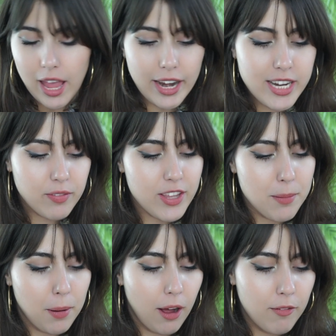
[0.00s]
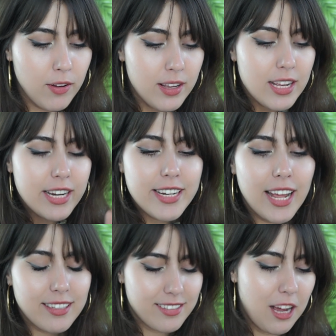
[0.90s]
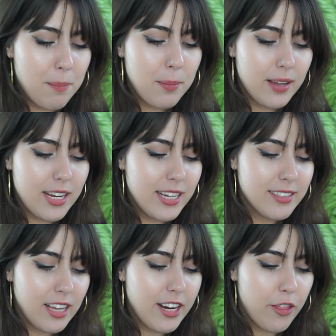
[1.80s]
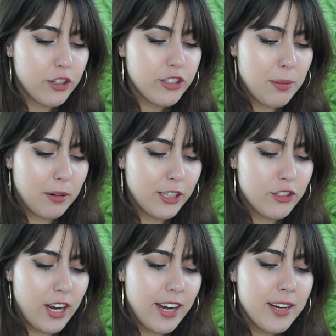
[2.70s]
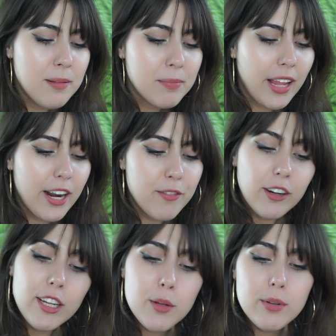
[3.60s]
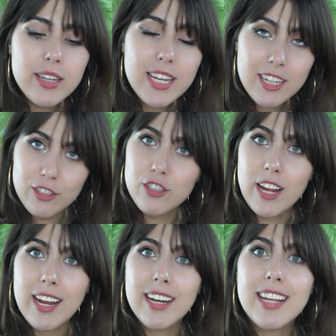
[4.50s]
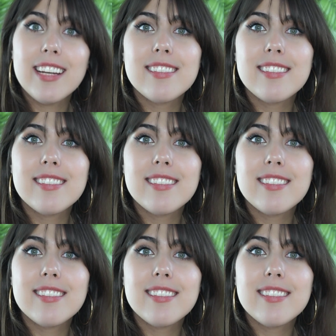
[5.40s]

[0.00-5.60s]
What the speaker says: any of the above. Next up is another shimmering shade, and a very unique shade. It